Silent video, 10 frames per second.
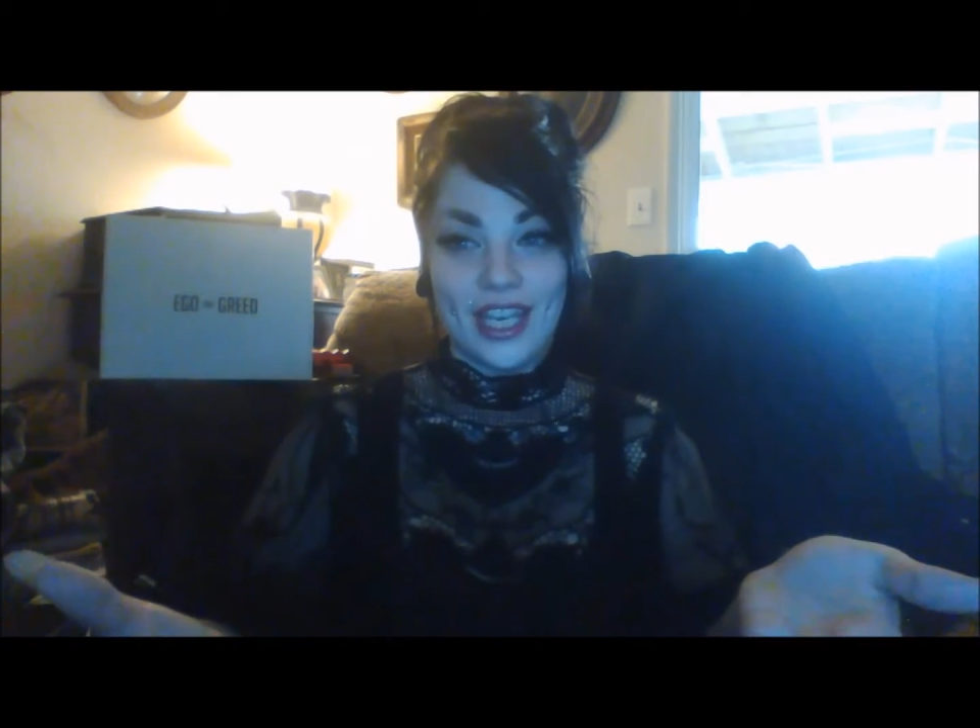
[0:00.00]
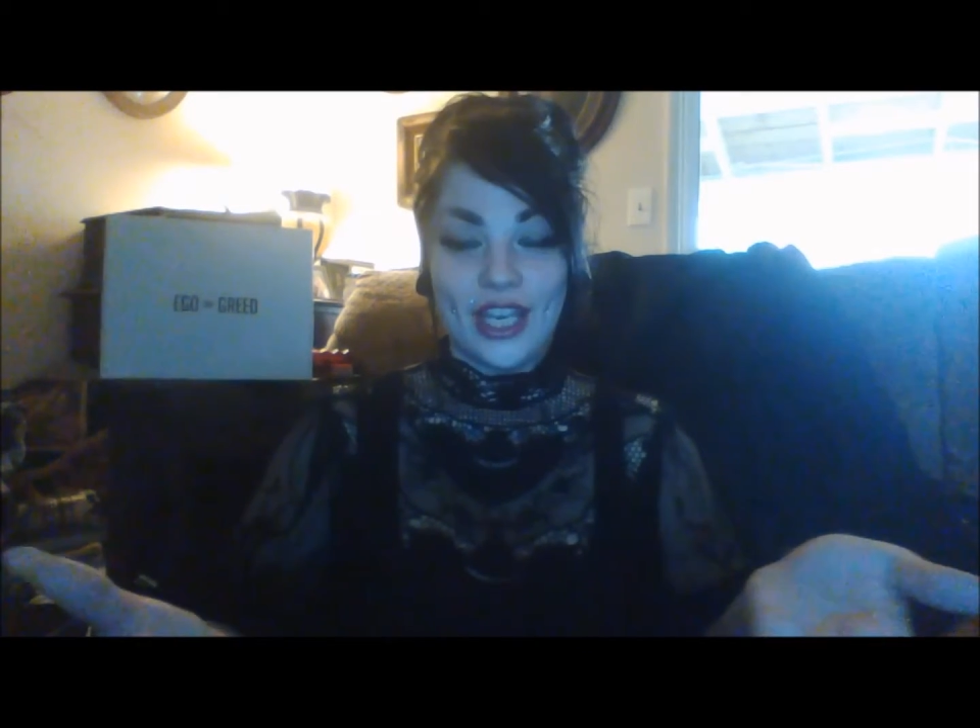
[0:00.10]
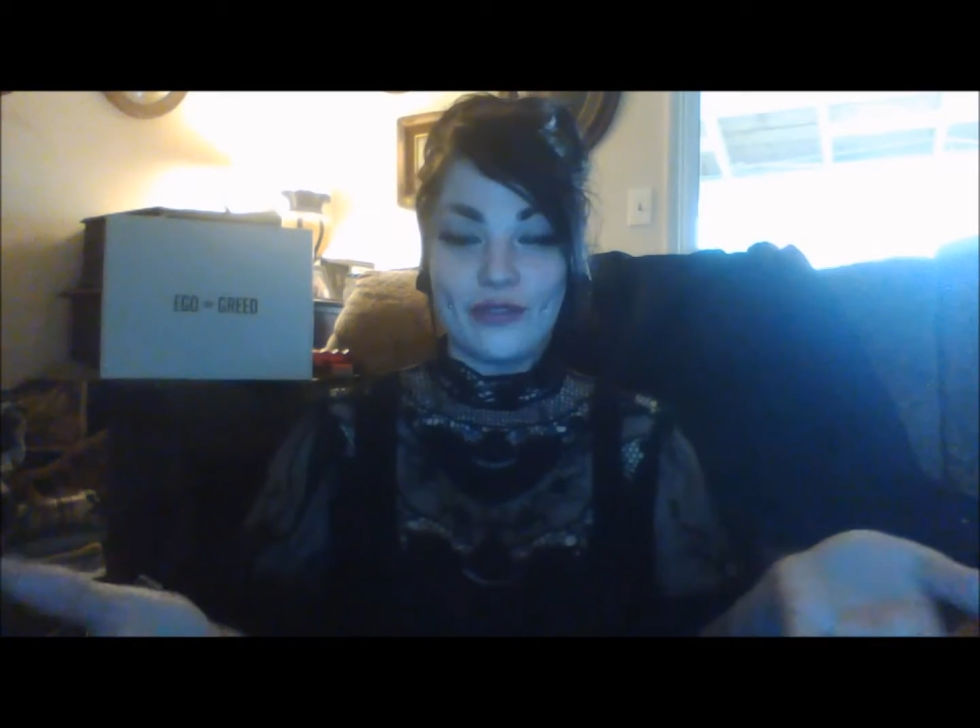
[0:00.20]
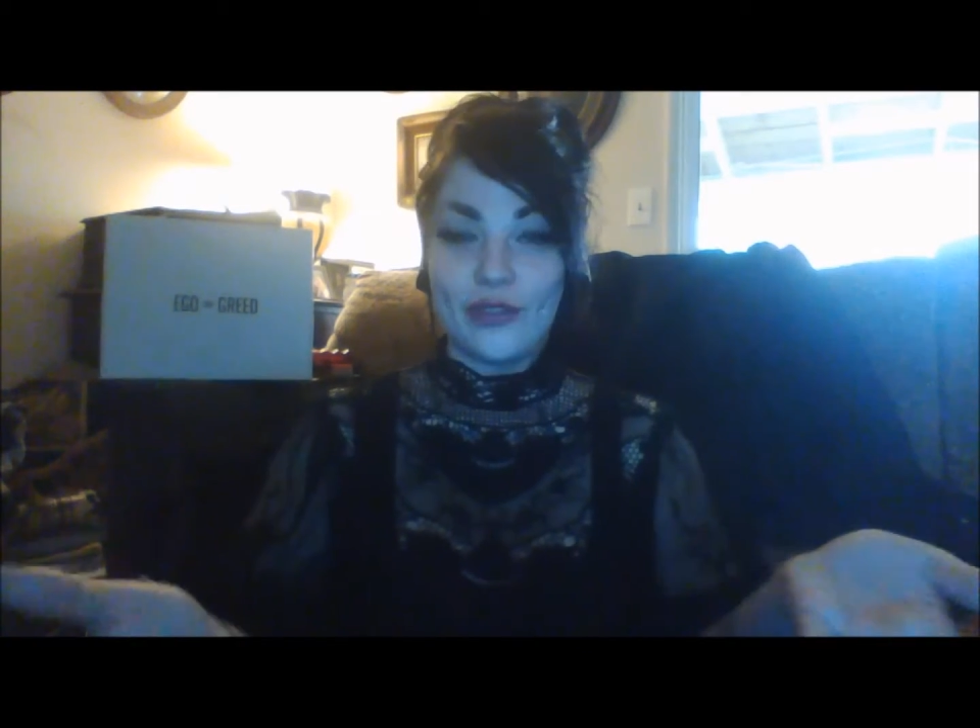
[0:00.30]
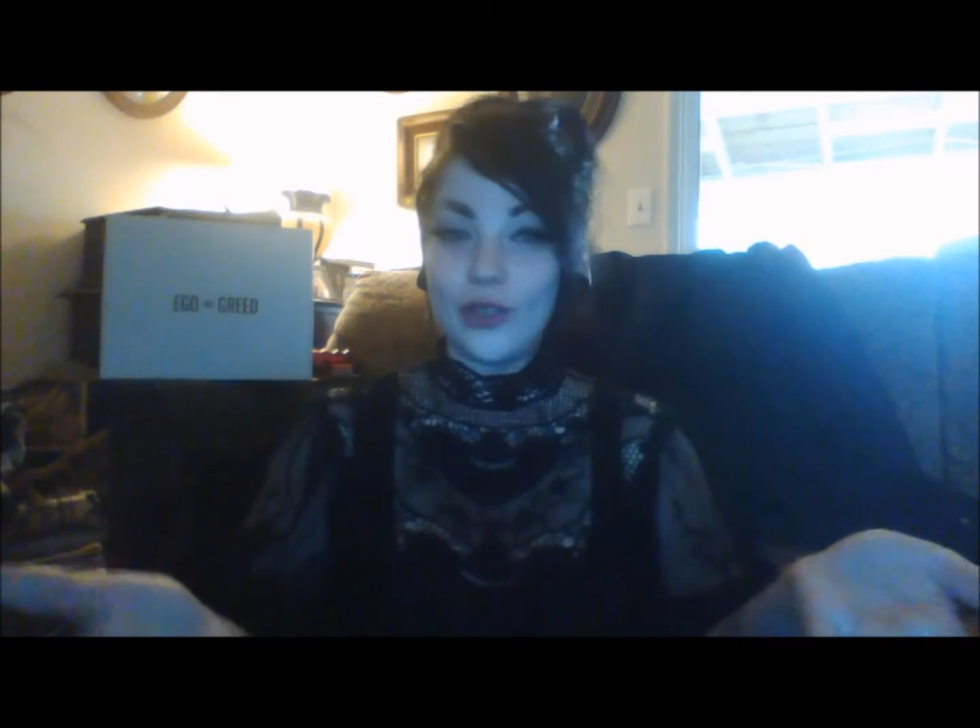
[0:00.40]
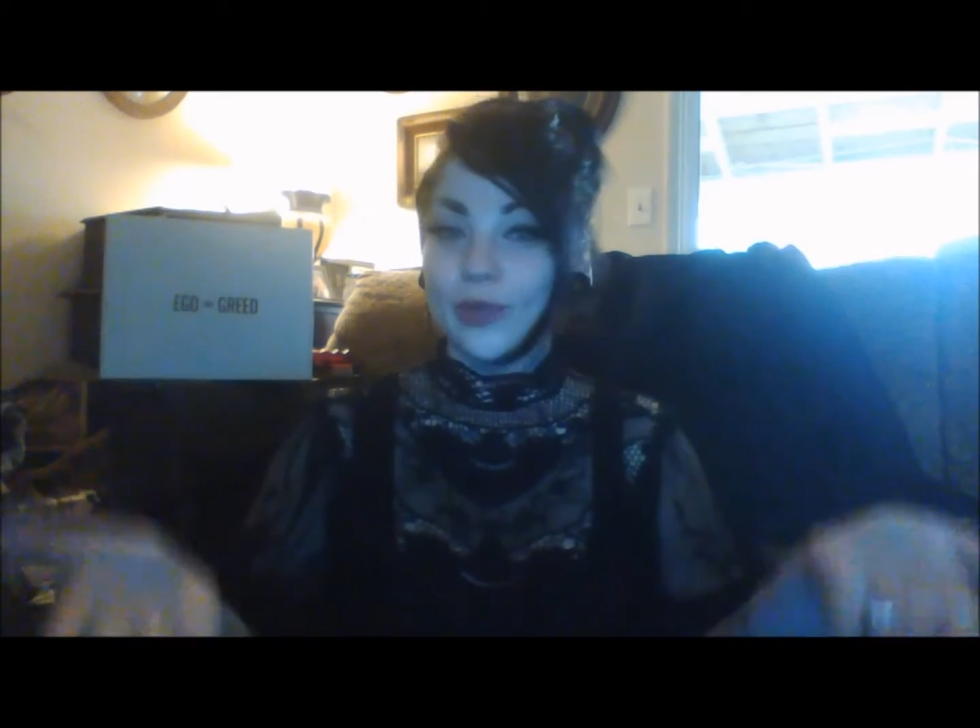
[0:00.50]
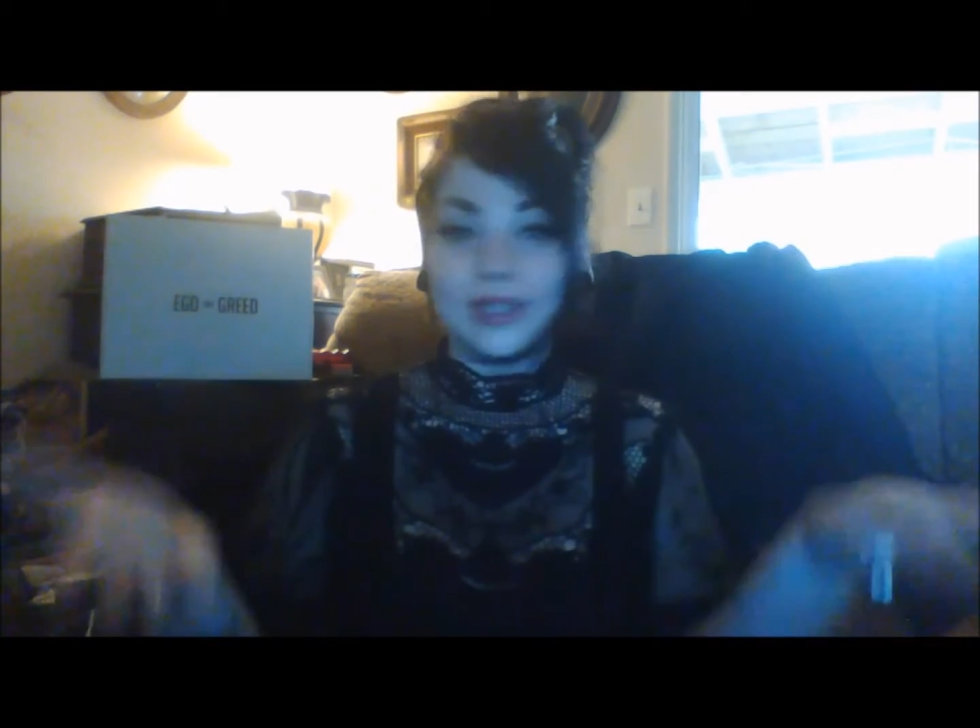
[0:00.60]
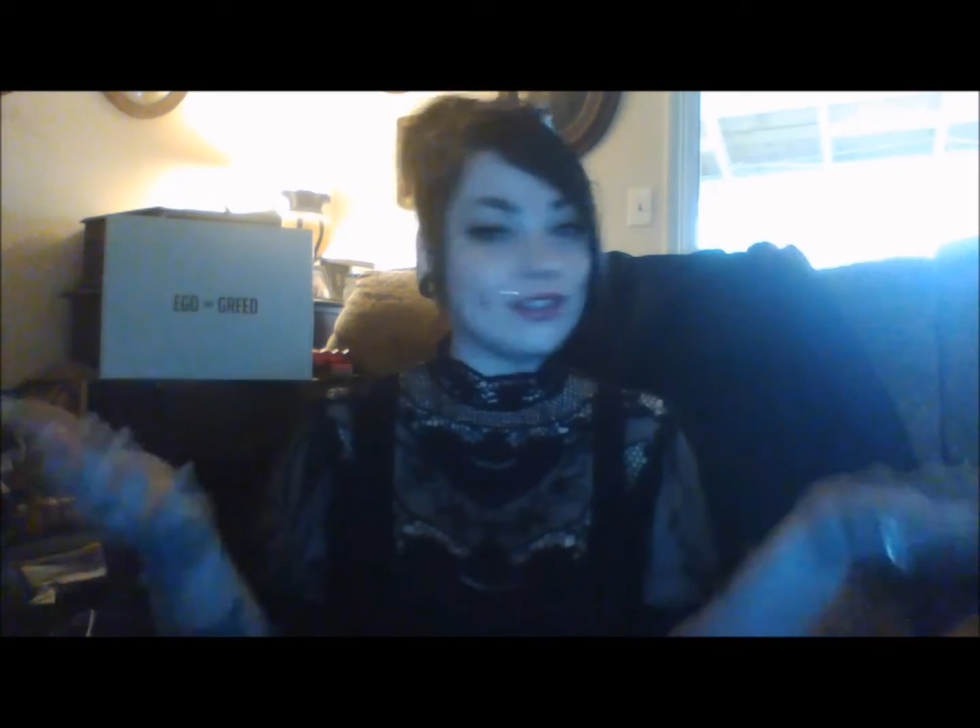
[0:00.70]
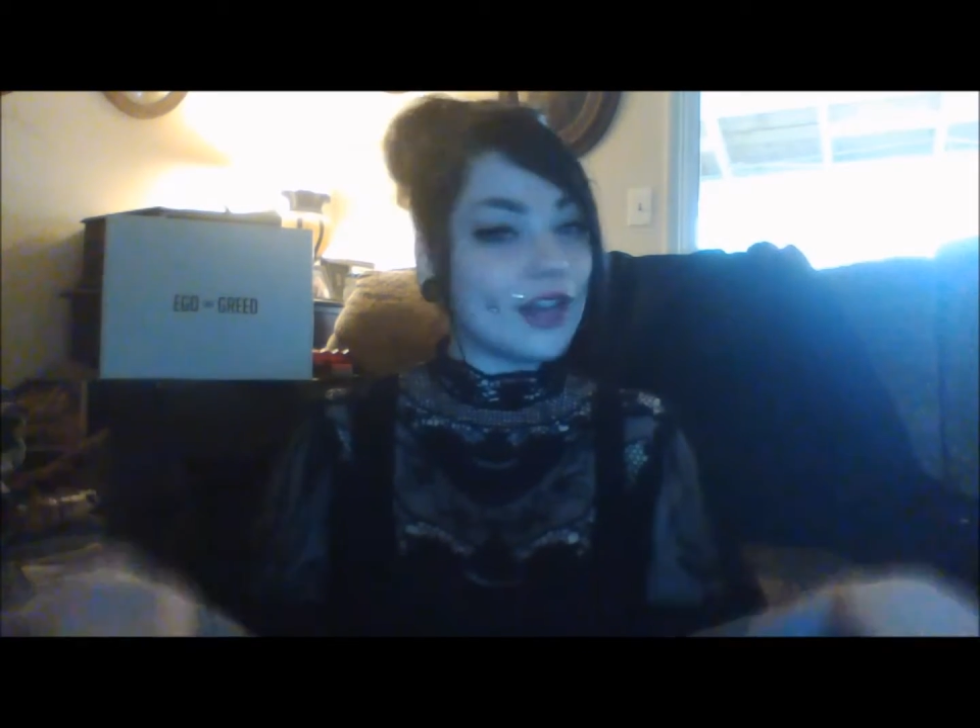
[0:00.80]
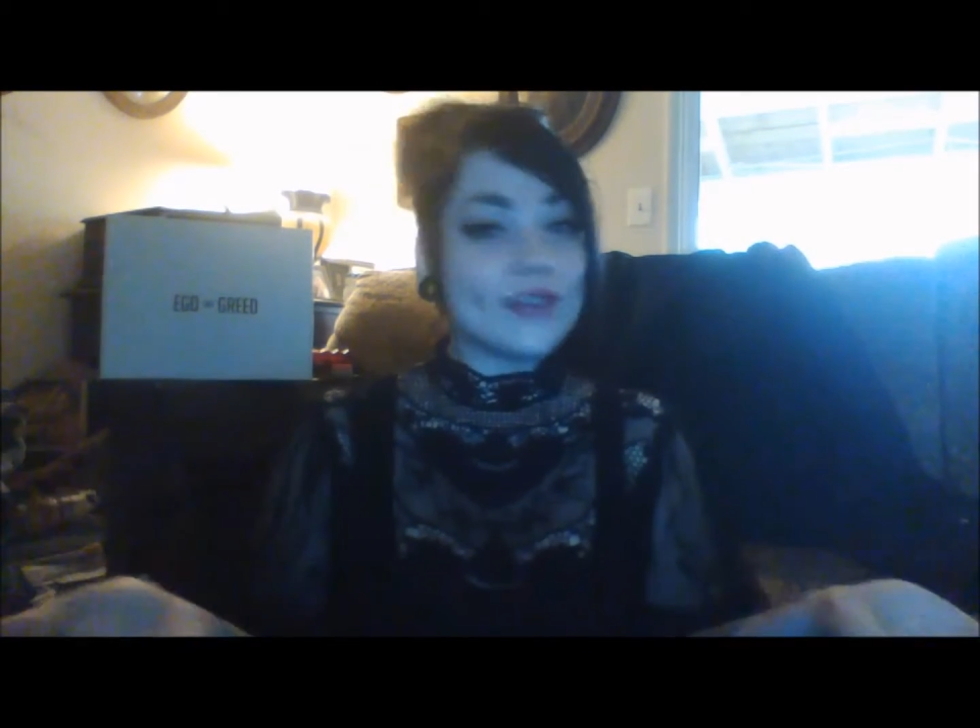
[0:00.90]
if you would
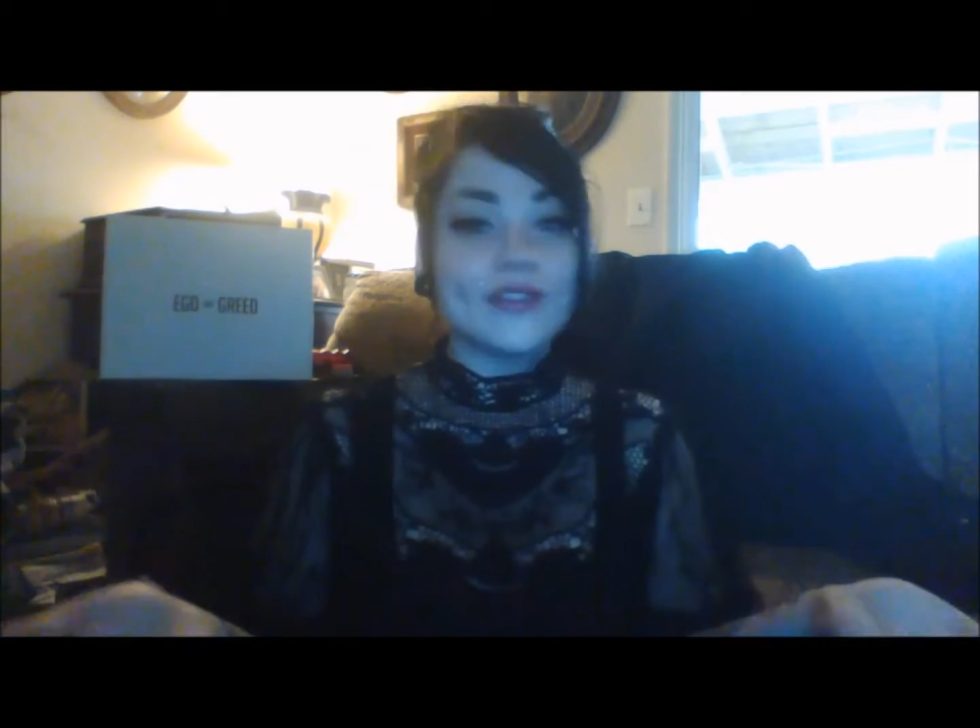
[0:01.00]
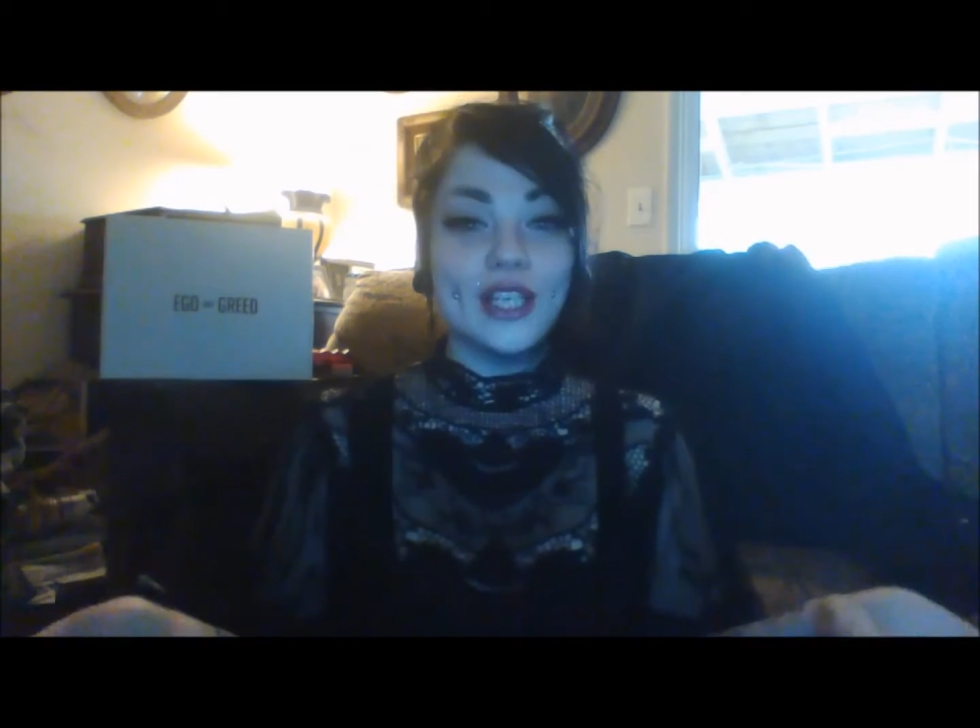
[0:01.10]
love